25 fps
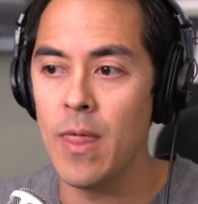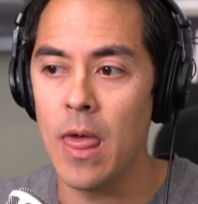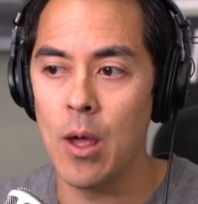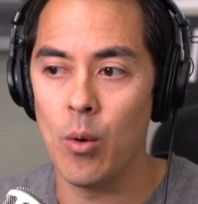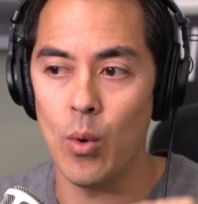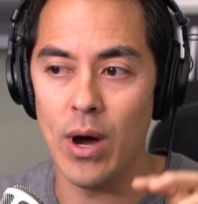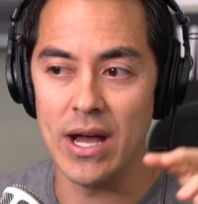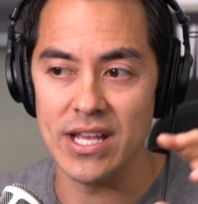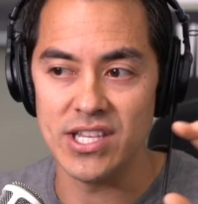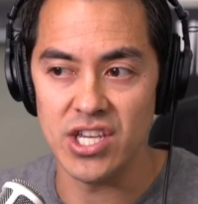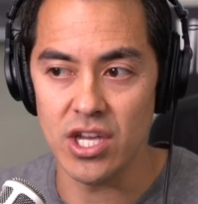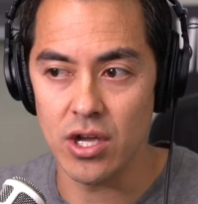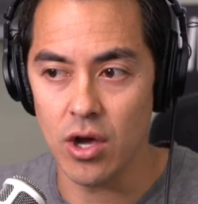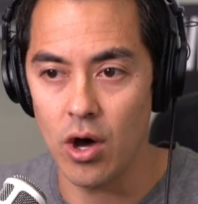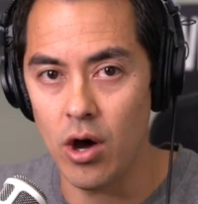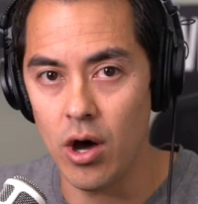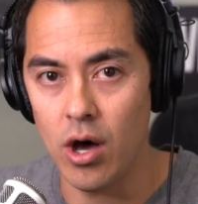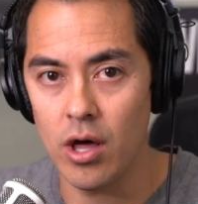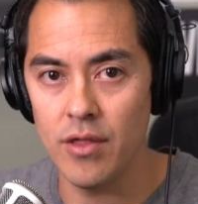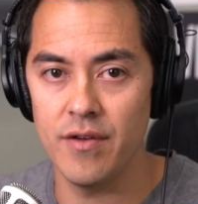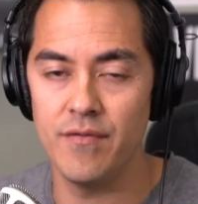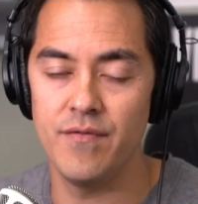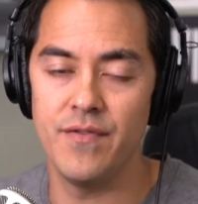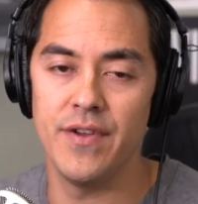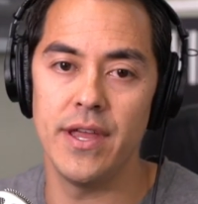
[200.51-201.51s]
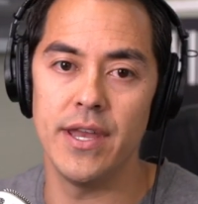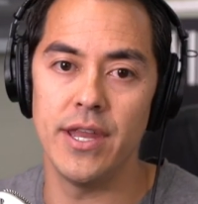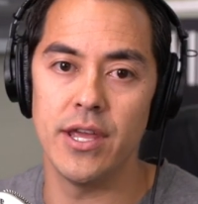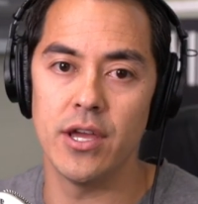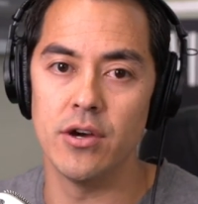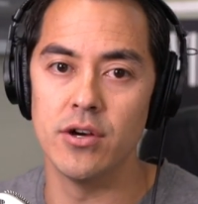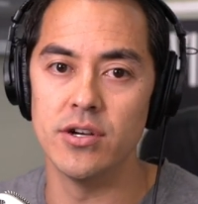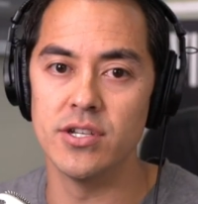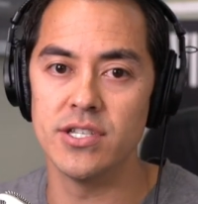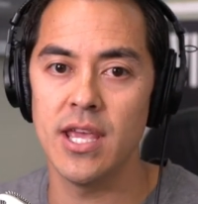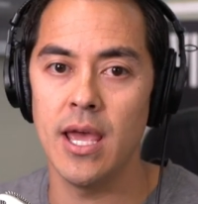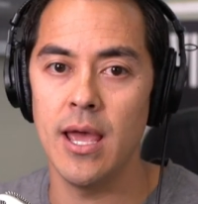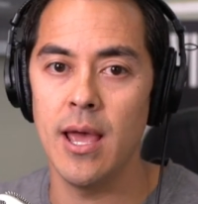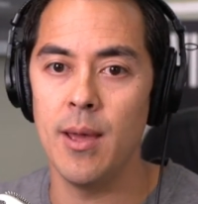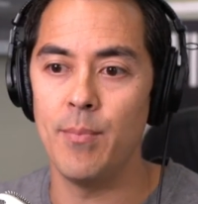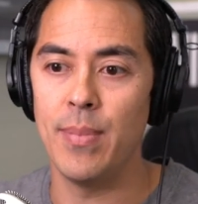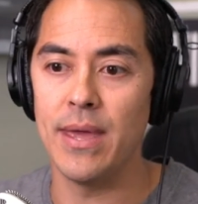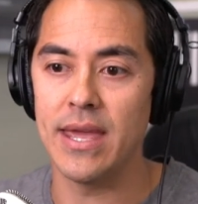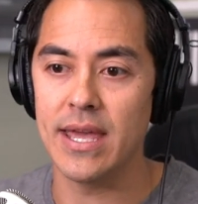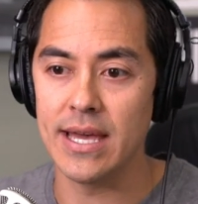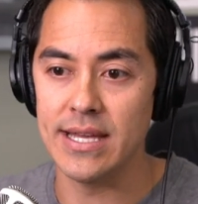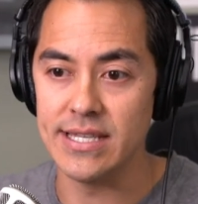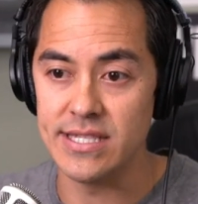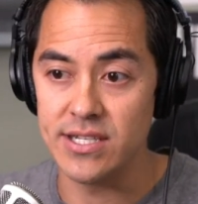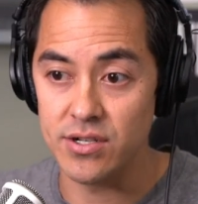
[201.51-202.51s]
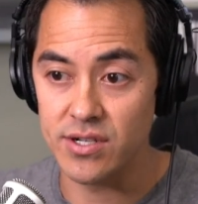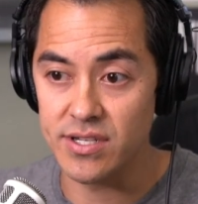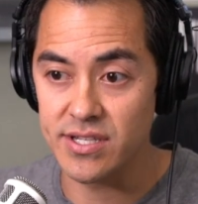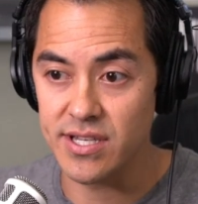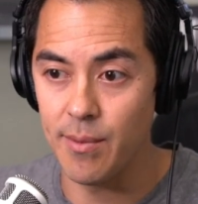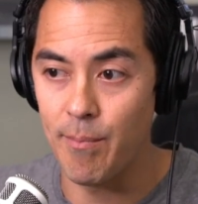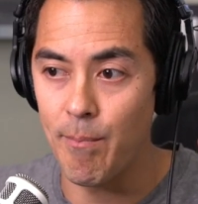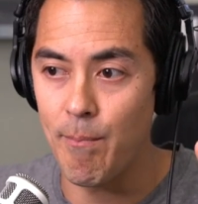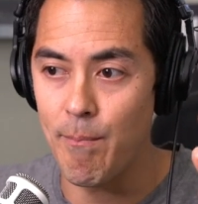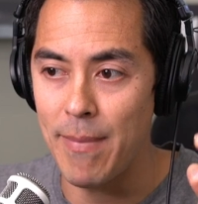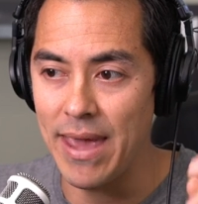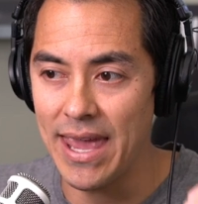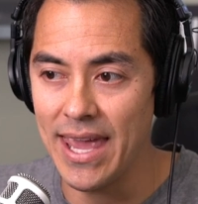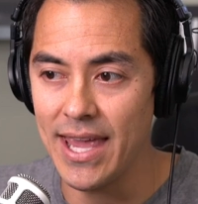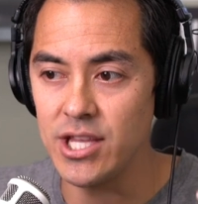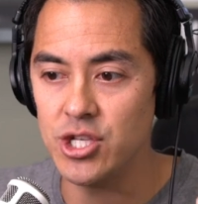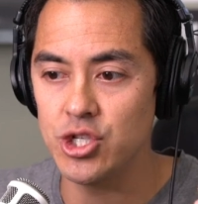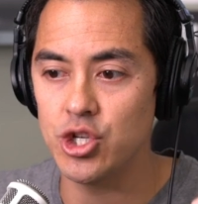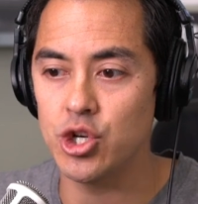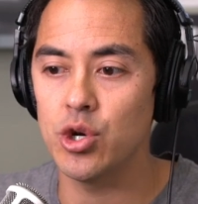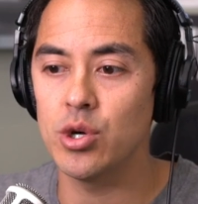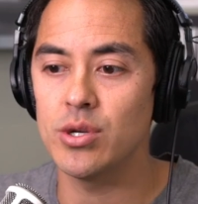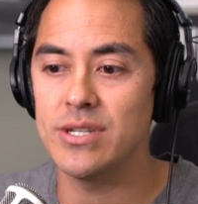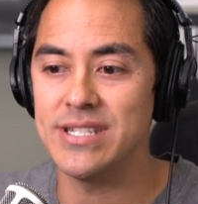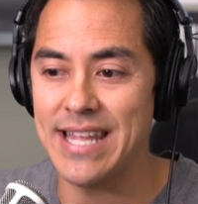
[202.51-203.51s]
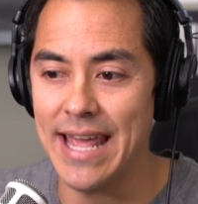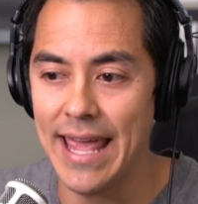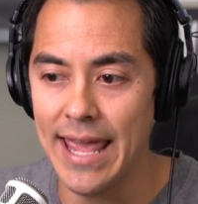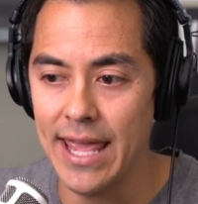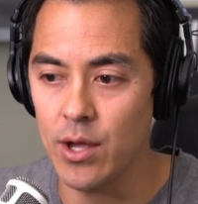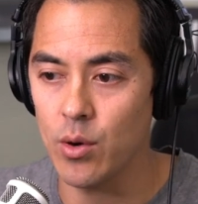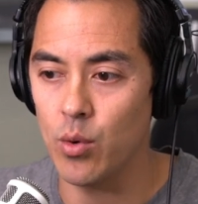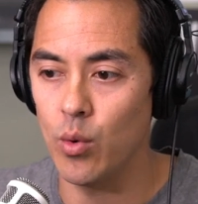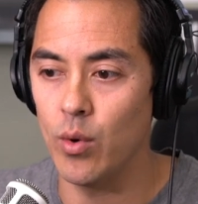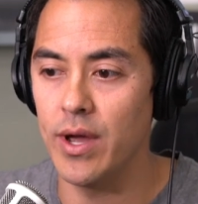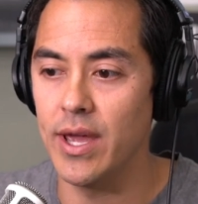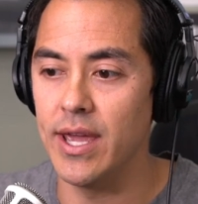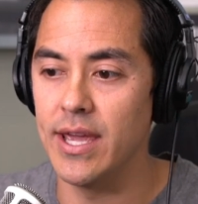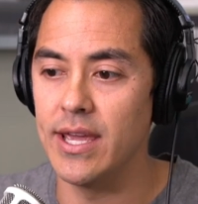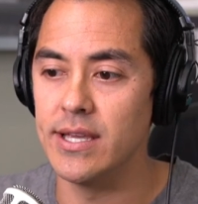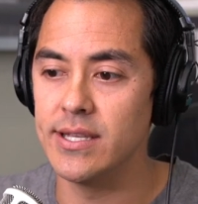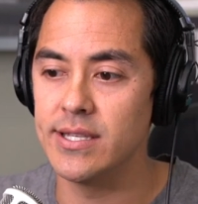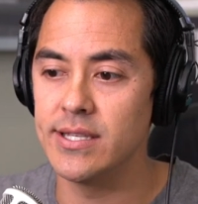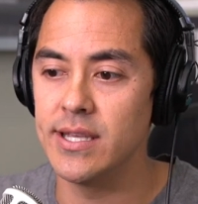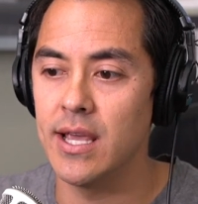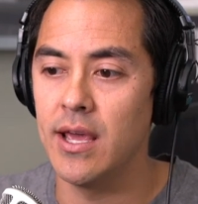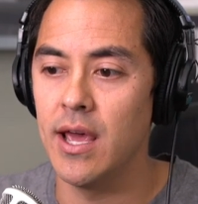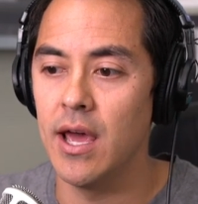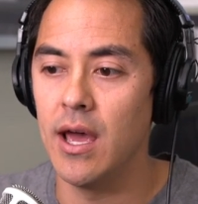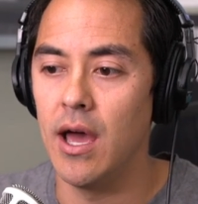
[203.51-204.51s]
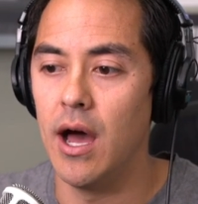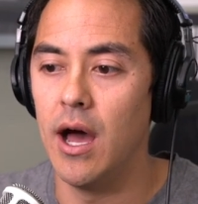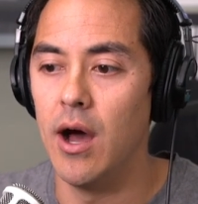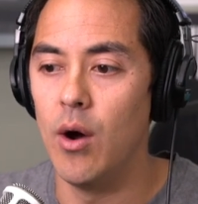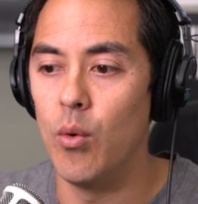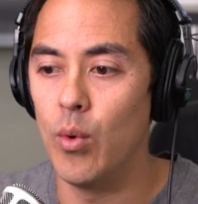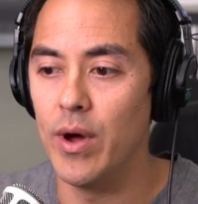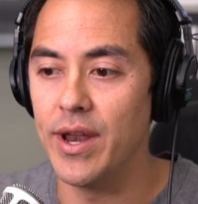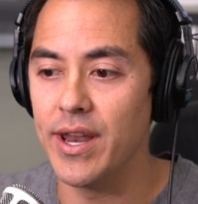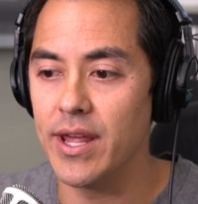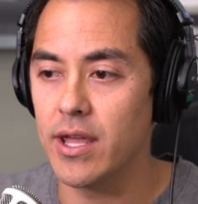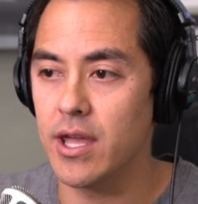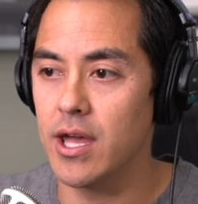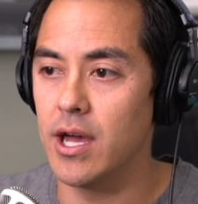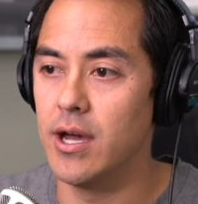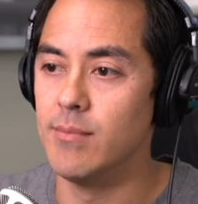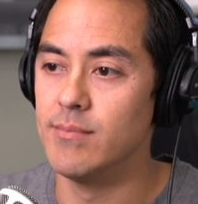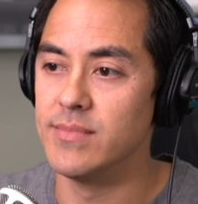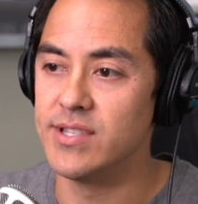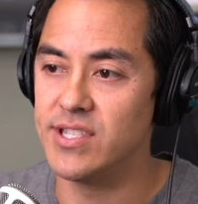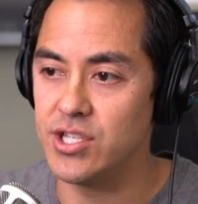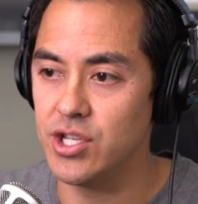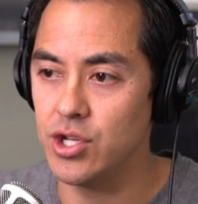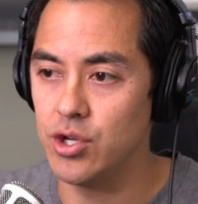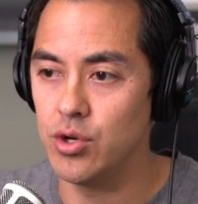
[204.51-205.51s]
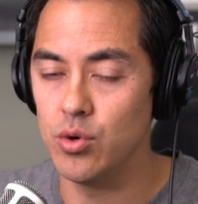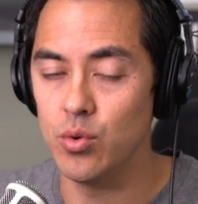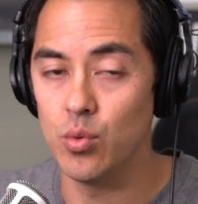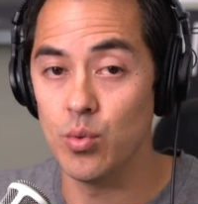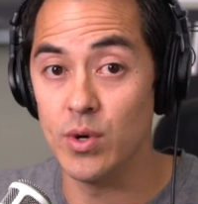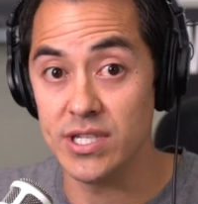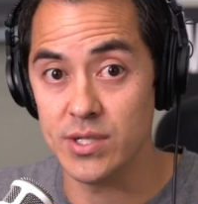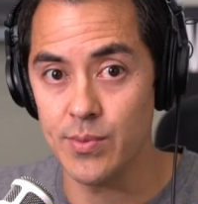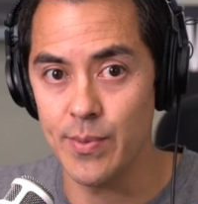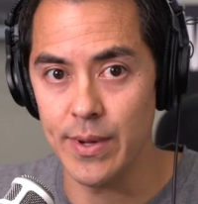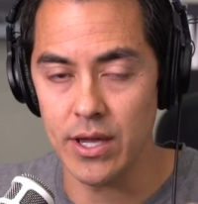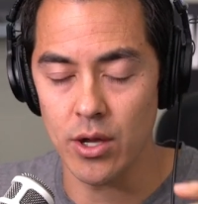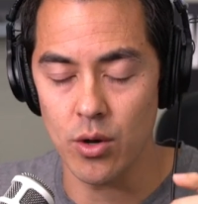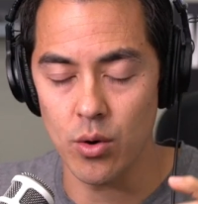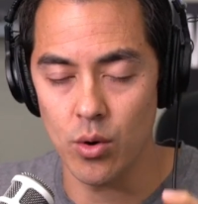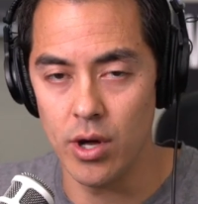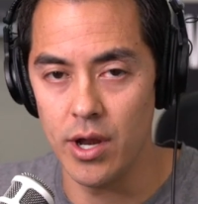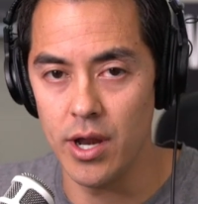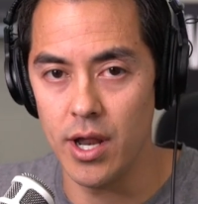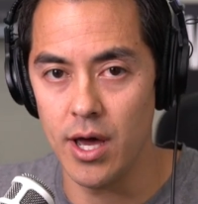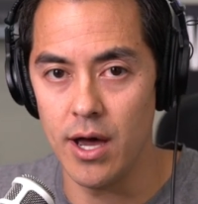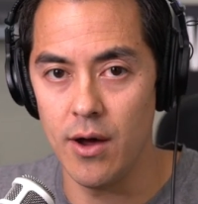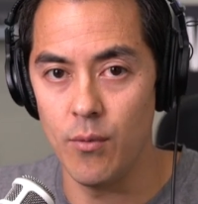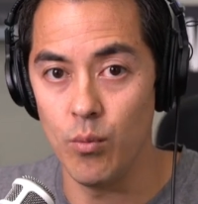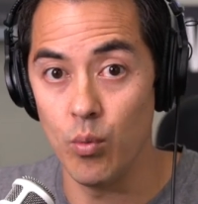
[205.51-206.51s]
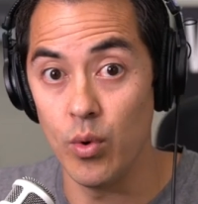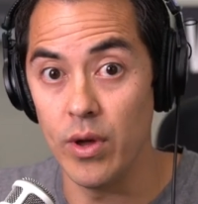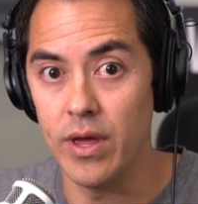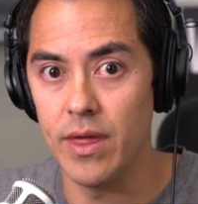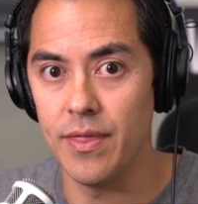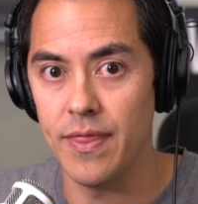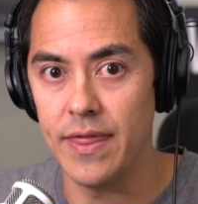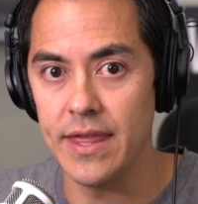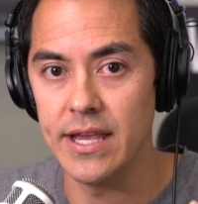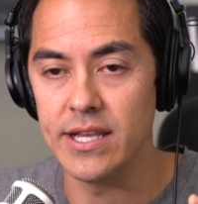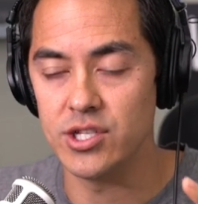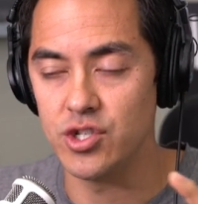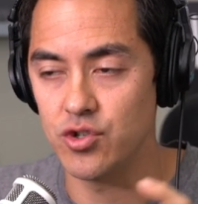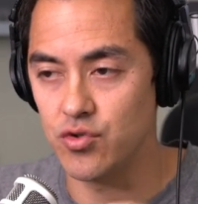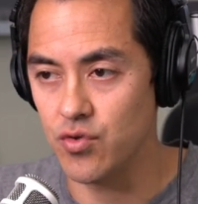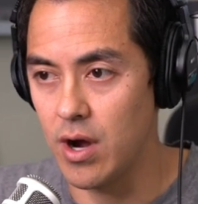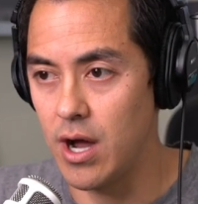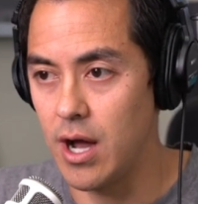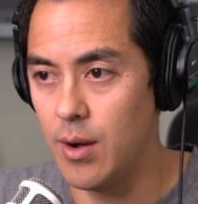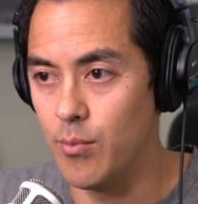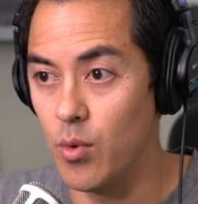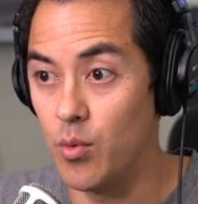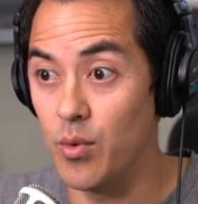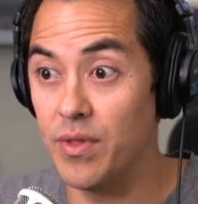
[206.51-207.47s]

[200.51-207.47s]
watching all the videos, because there's some major takeaways uh, when it comes to what's been going on with this drama,